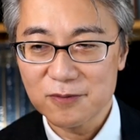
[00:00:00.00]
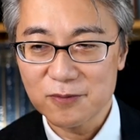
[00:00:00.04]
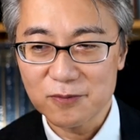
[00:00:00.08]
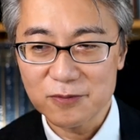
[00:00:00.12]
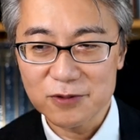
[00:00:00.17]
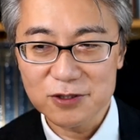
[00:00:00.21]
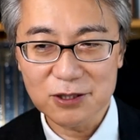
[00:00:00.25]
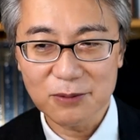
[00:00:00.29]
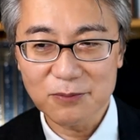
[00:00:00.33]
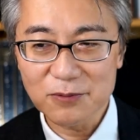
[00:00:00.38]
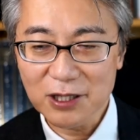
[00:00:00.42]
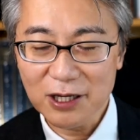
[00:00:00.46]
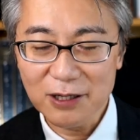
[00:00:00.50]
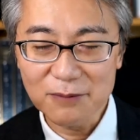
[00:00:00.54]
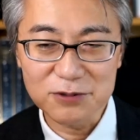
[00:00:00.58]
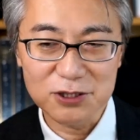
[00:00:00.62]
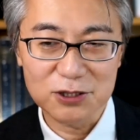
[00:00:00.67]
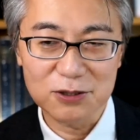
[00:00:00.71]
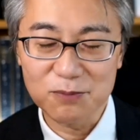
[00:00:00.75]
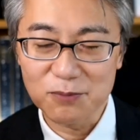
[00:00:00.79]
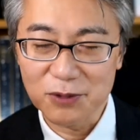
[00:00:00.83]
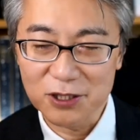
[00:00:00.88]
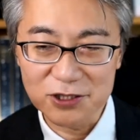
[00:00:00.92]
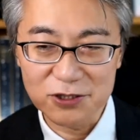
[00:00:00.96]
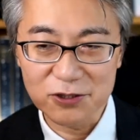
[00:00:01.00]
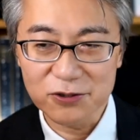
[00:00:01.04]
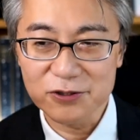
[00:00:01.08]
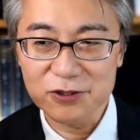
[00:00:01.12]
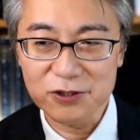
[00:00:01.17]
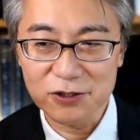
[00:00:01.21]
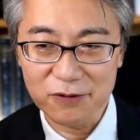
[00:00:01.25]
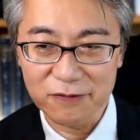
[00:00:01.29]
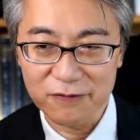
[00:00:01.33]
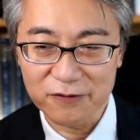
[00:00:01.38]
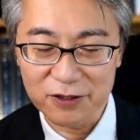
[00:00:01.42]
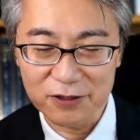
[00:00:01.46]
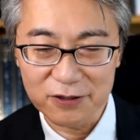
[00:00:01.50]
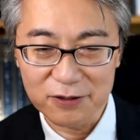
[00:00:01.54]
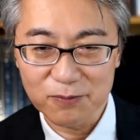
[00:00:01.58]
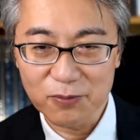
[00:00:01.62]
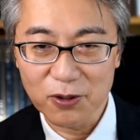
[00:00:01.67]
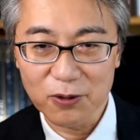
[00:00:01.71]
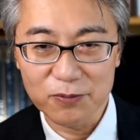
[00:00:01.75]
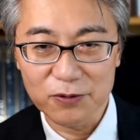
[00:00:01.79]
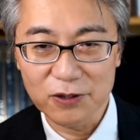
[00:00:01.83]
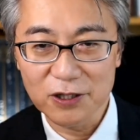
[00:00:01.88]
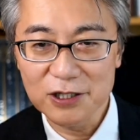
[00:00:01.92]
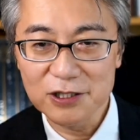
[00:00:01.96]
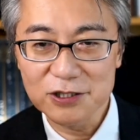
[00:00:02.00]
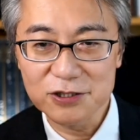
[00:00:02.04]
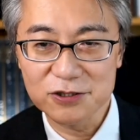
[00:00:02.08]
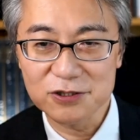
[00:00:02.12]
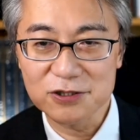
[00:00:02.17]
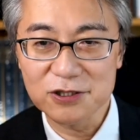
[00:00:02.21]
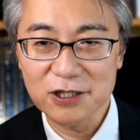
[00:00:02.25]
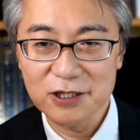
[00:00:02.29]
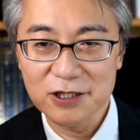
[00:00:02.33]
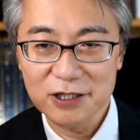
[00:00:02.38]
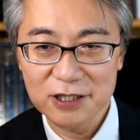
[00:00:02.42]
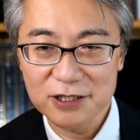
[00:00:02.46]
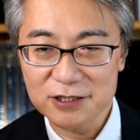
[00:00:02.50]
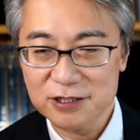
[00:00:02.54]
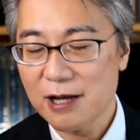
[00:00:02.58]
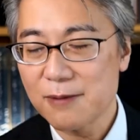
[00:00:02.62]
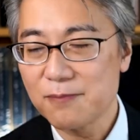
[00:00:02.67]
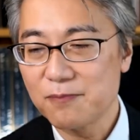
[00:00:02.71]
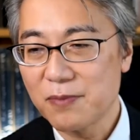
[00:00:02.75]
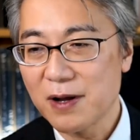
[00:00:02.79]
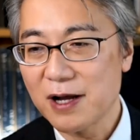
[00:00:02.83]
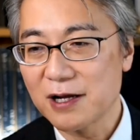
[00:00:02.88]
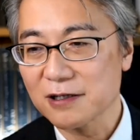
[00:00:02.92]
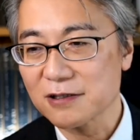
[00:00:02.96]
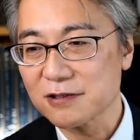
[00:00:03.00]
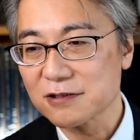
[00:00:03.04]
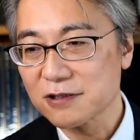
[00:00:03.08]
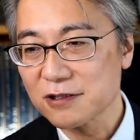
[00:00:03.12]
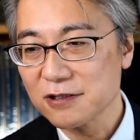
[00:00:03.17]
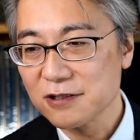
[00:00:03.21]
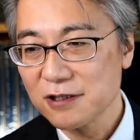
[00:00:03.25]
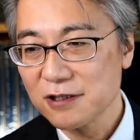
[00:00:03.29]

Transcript: sometimes the majority of the population is unbanked.